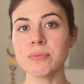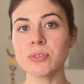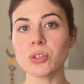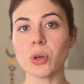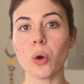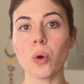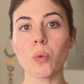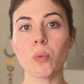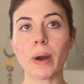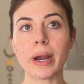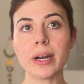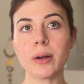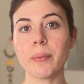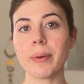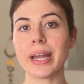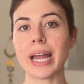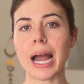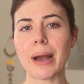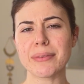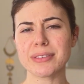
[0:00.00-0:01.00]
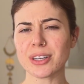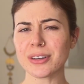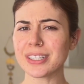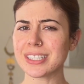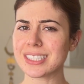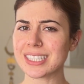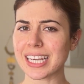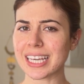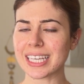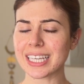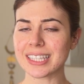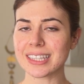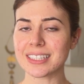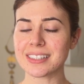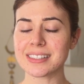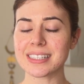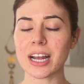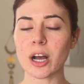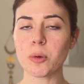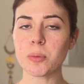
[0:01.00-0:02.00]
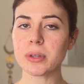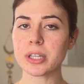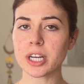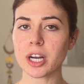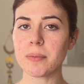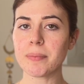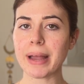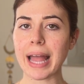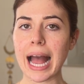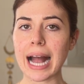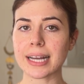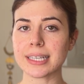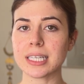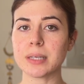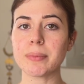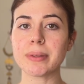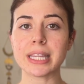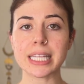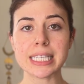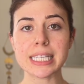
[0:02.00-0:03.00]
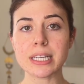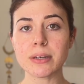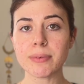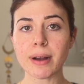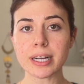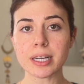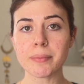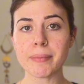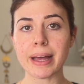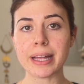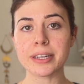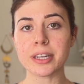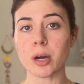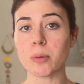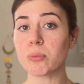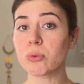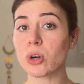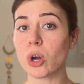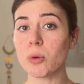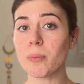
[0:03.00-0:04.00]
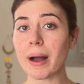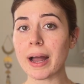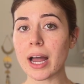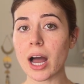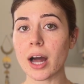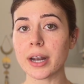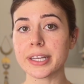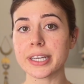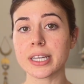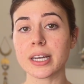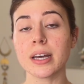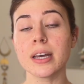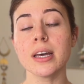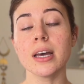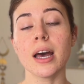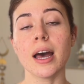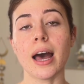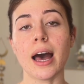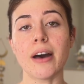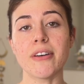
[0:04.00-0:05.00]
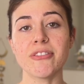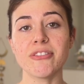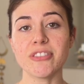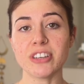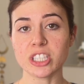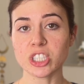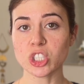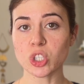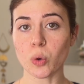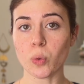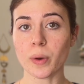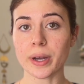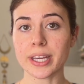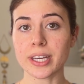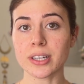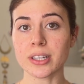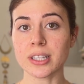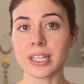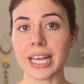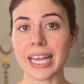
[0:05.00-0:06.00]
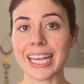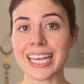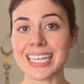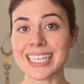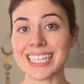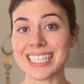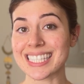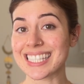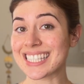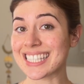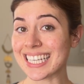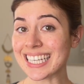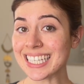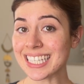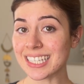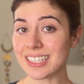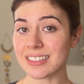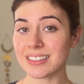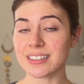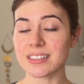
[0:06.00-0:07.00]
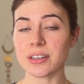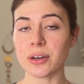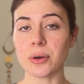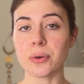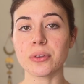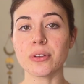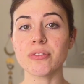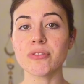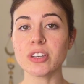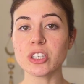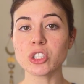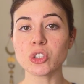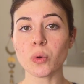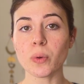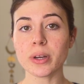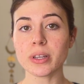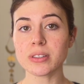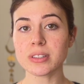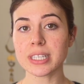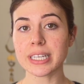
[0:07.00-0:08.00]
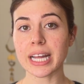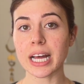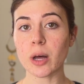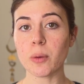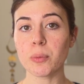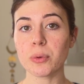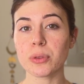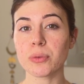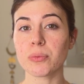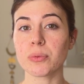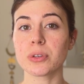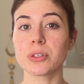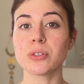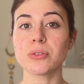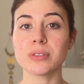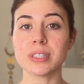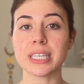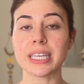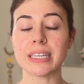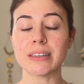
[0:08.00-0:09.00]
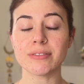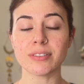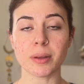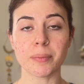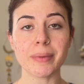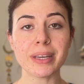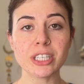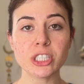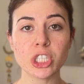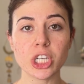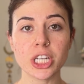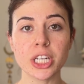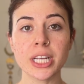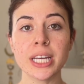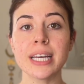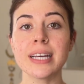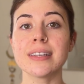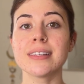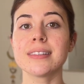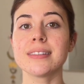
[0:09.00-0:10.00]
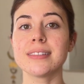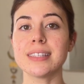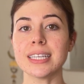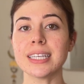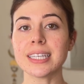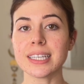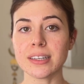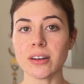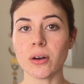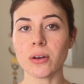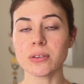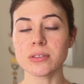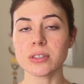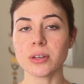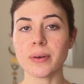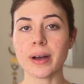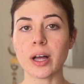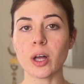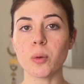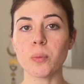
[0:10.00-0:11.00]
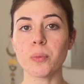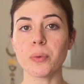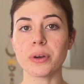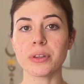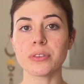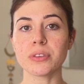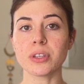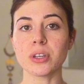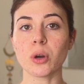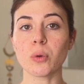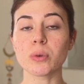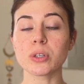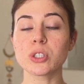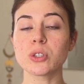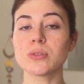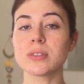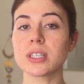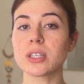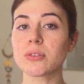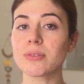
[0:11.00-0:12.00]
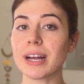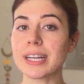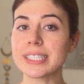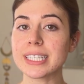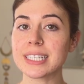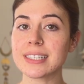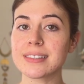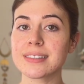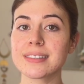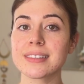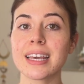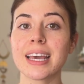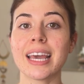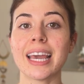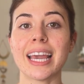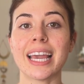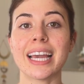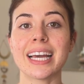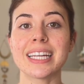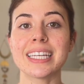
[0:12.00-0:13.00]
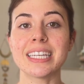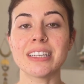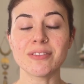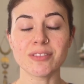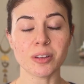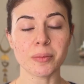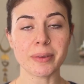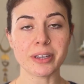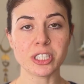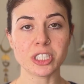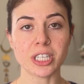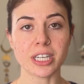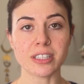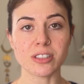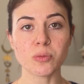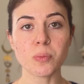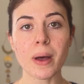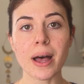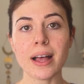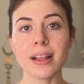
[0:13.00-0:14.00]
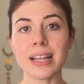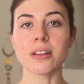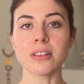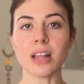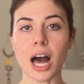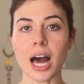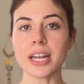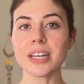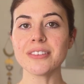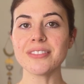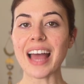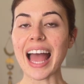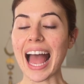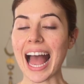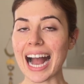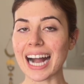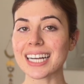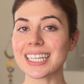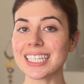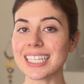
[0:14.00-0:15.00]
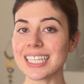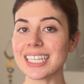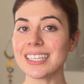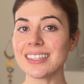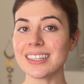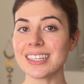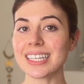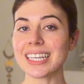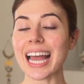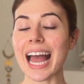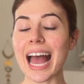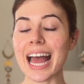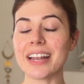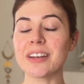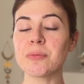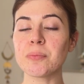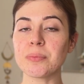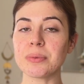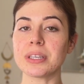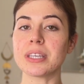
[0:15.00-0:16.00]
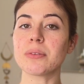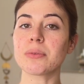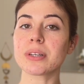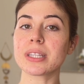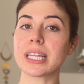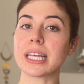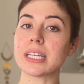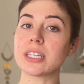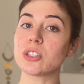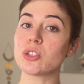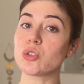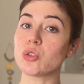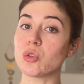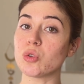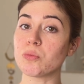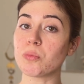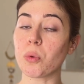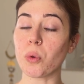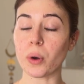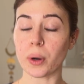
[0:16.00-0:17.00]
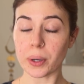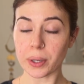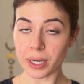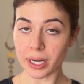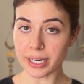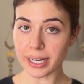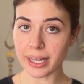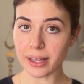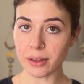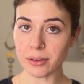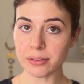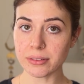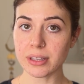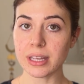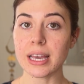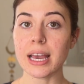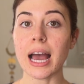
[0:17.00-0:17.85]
So right away, I was already taking this to help clear up my acne, but they did recommend a probiotic, a fish oil, and a zinc. So the fish oil is going to help with reducing inflammation. Zinc can also help with, reducing redness and inflammation as well. A lot of acne can be related to poor gut health.